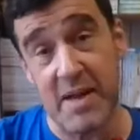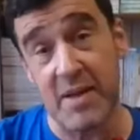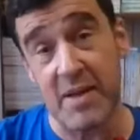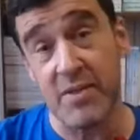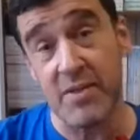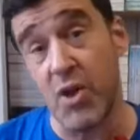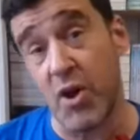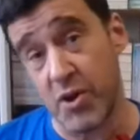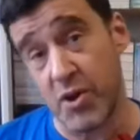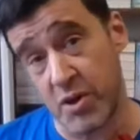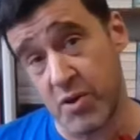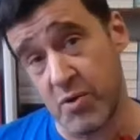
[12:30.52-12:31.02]

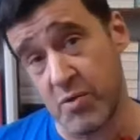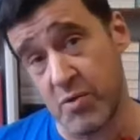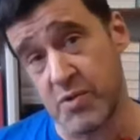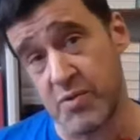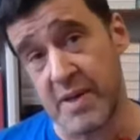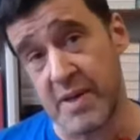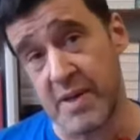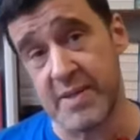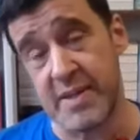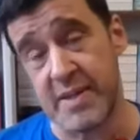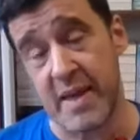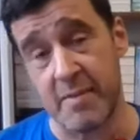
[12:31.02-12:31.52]
with
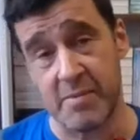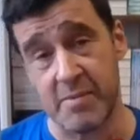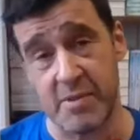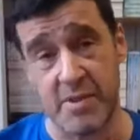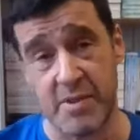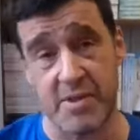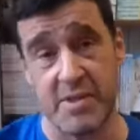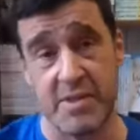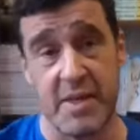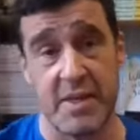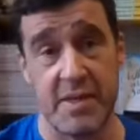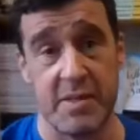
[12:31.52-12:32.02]
sort of,
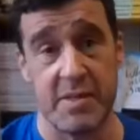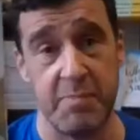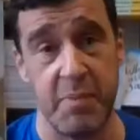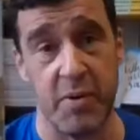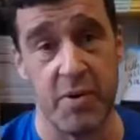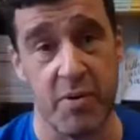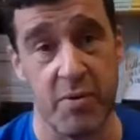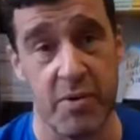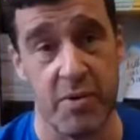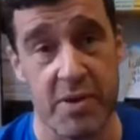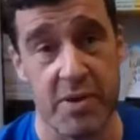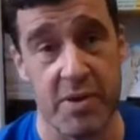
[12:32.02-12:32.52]

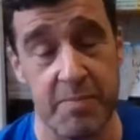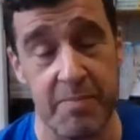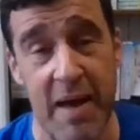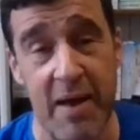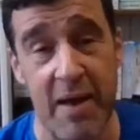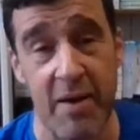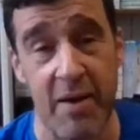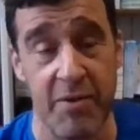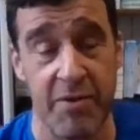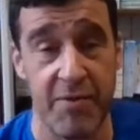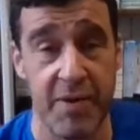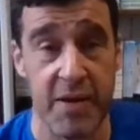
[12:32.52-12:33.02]
or
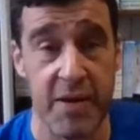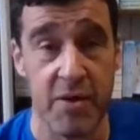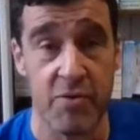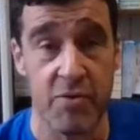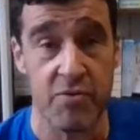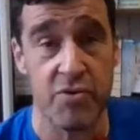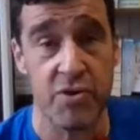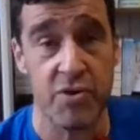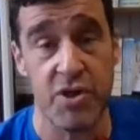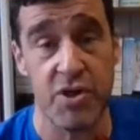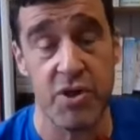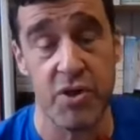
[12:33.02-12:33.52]
sometimes I'll not
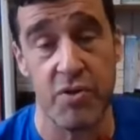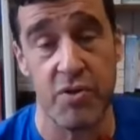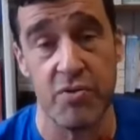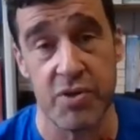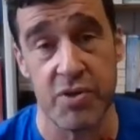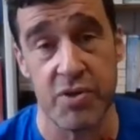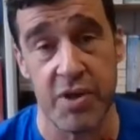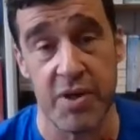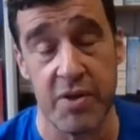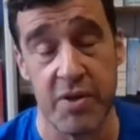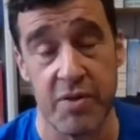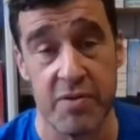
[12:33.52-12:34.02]
use real
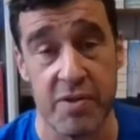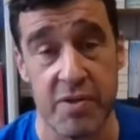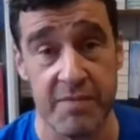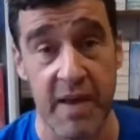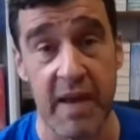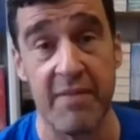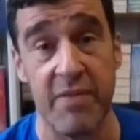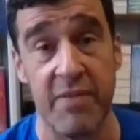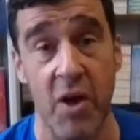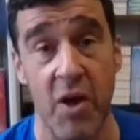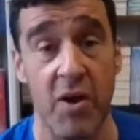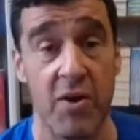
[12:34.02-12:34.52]
names because this
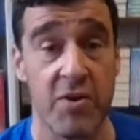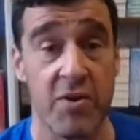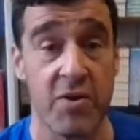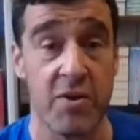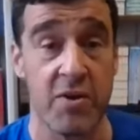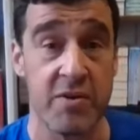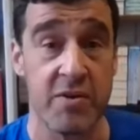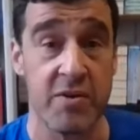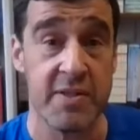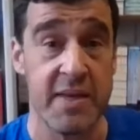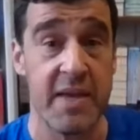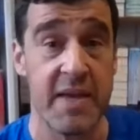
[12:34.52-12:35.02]
book was
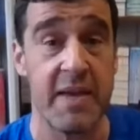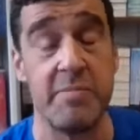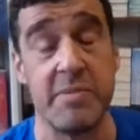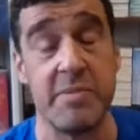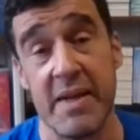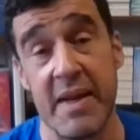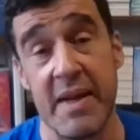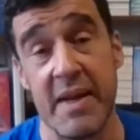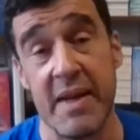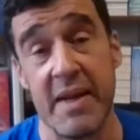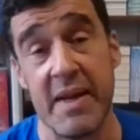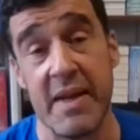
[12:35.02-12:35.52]
about
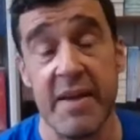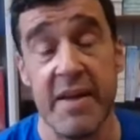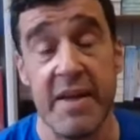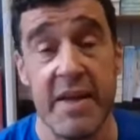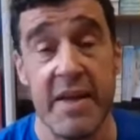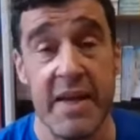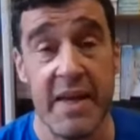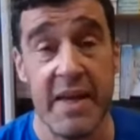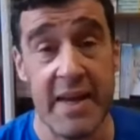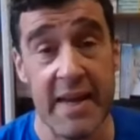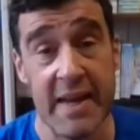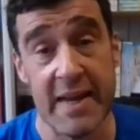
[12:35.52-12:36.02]
300
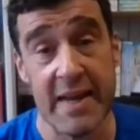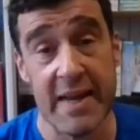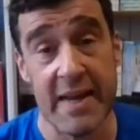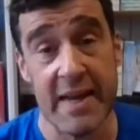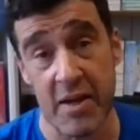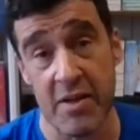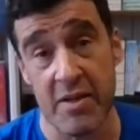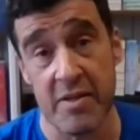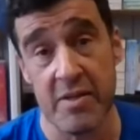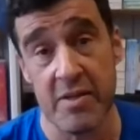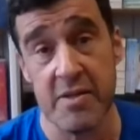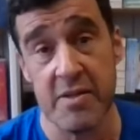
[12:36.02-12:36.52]
children who survived
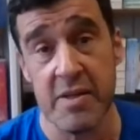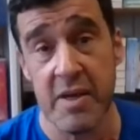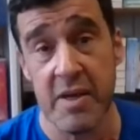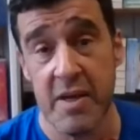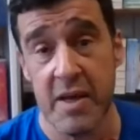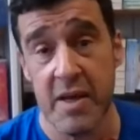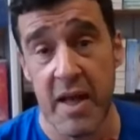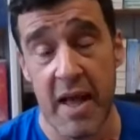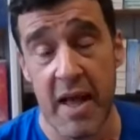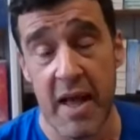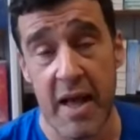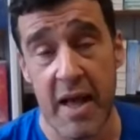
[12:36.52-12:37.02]
the Holocaust
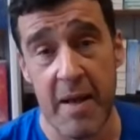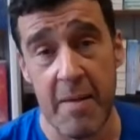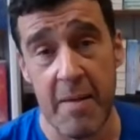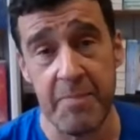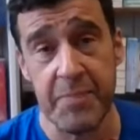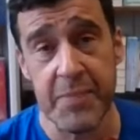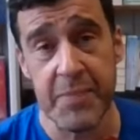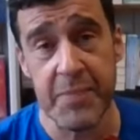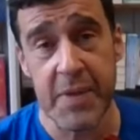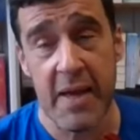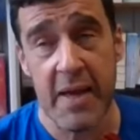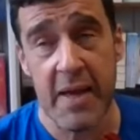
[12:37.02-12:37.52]
and came to
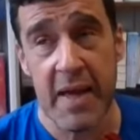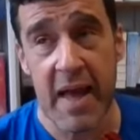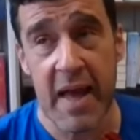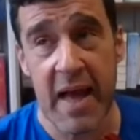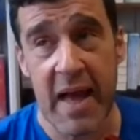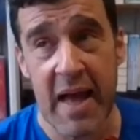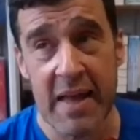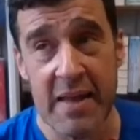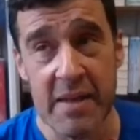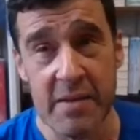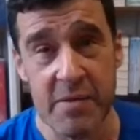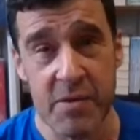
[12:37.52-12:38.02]
live in
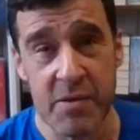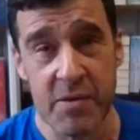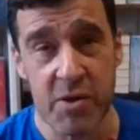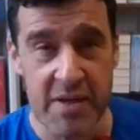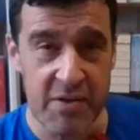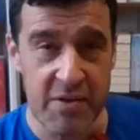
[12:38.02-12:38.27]
England.